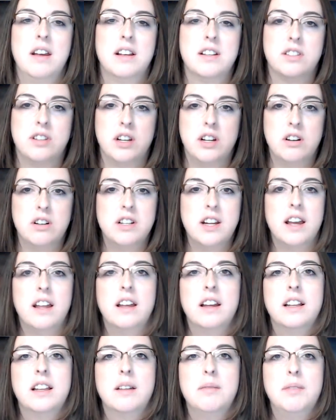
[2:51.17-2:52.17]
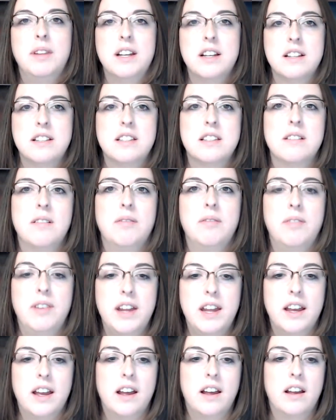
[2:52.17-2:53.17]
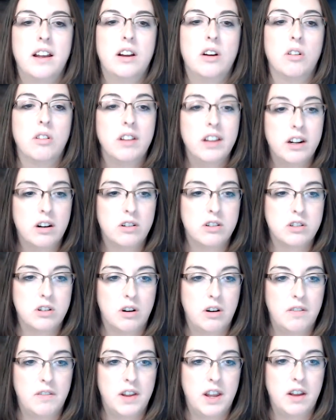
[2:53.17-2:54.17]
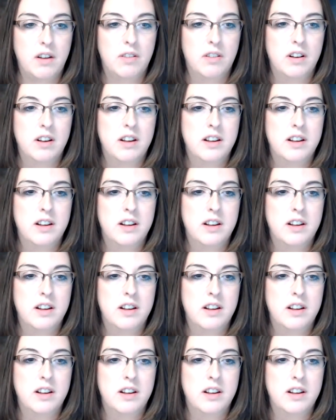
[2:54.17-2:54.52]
So you're telling them this via your literature review.